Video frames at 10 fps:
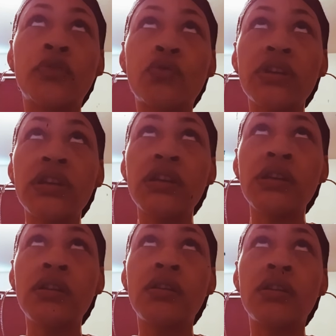
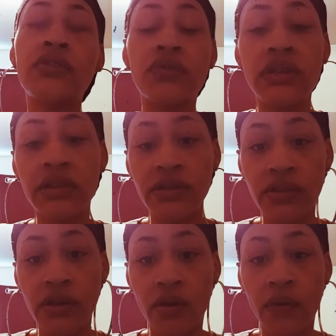three years
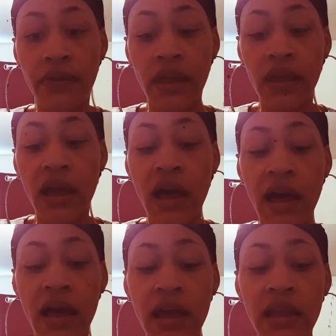ago that
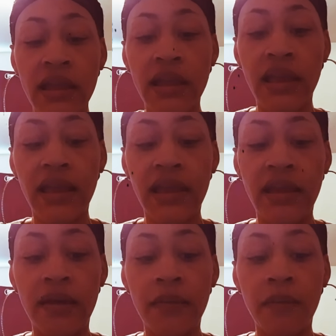I
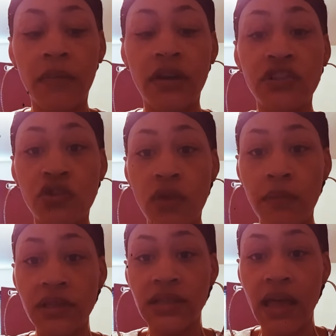am a
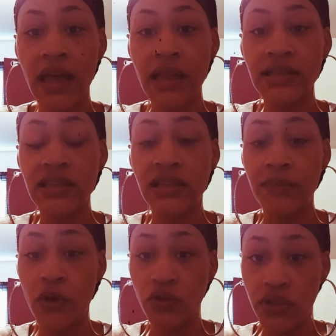traumatized and
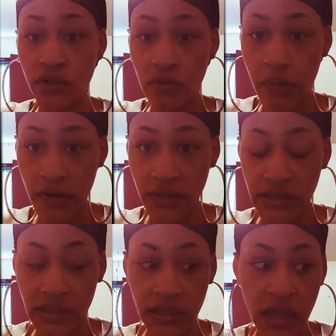emotional
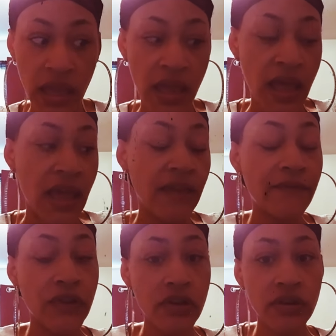person.
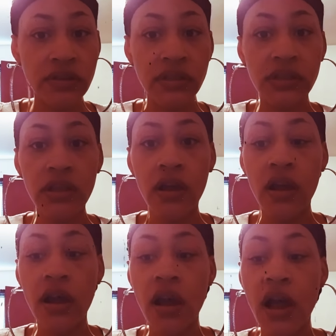At first,
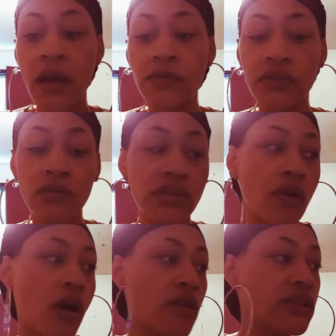I was going to
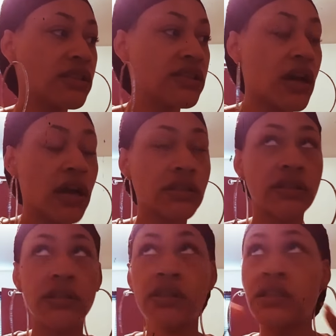all these
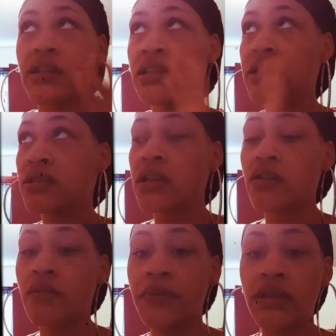doctors and these
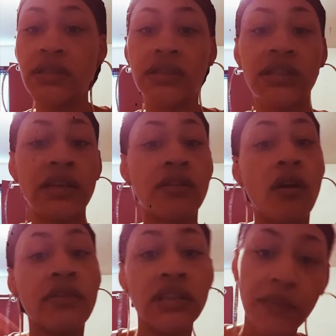therapists and taking
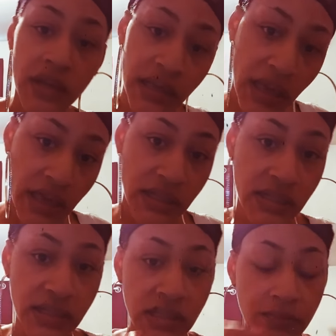all these
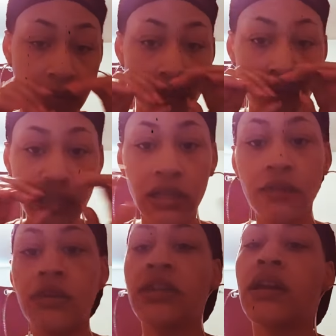medications, and people were
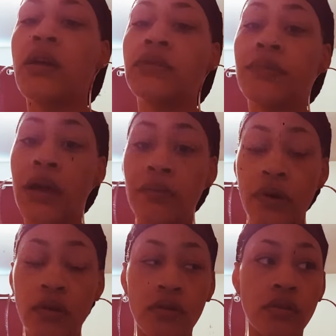telling me that I was
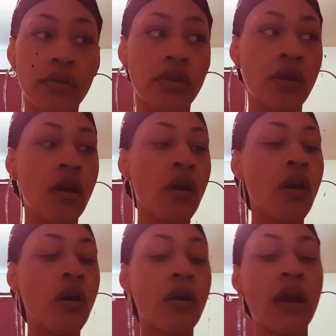bipolar
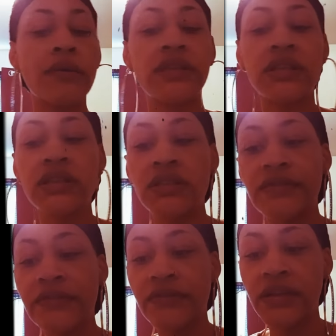or I was
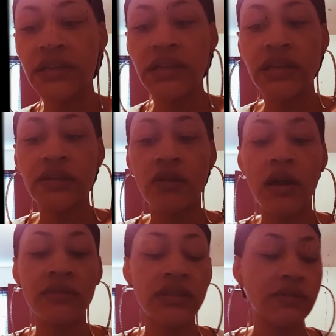schizophrenic or
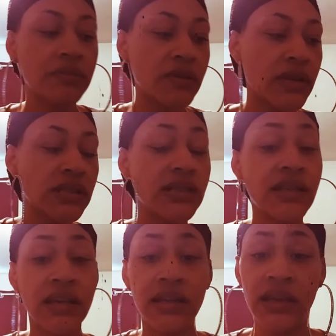I was depressed and
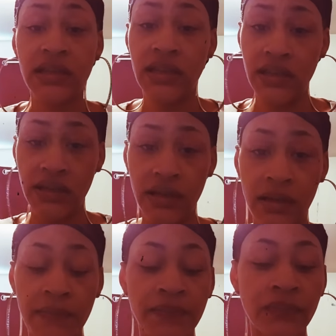da da da da da
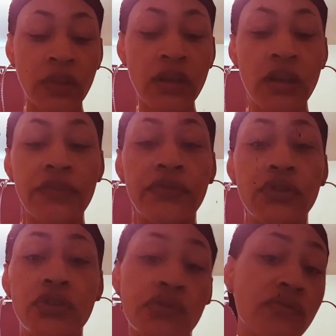da. The
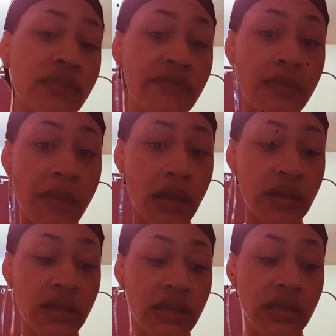truth of the
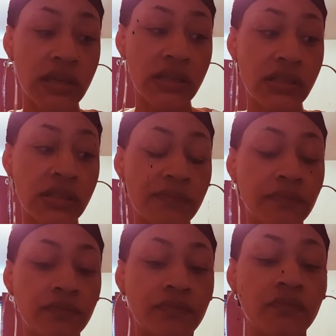matter is,
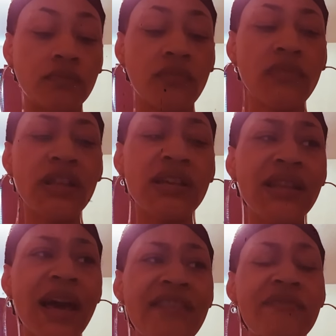a
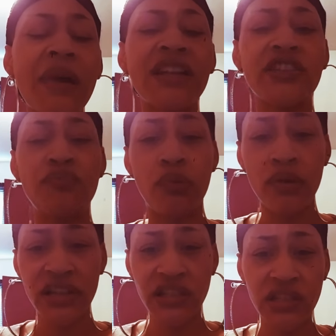lot of my
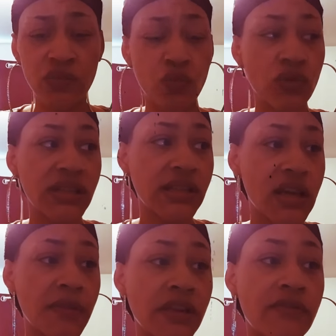depression was
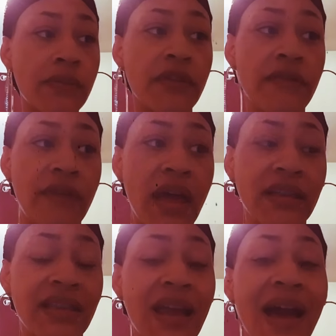coming from the
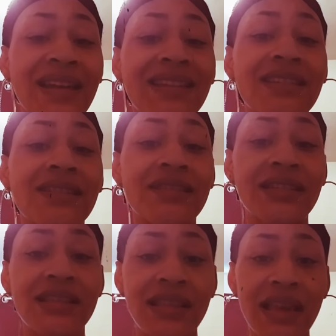fact that I didn't
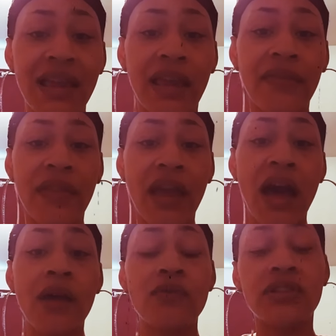understand that
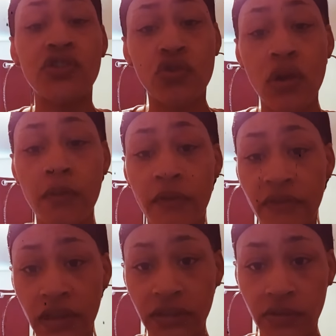I was a trauma
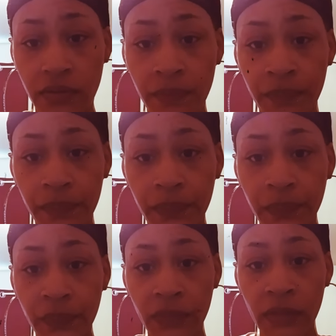victim.
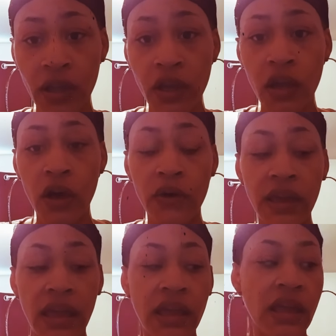
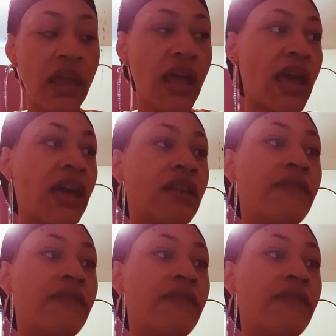Okay? At a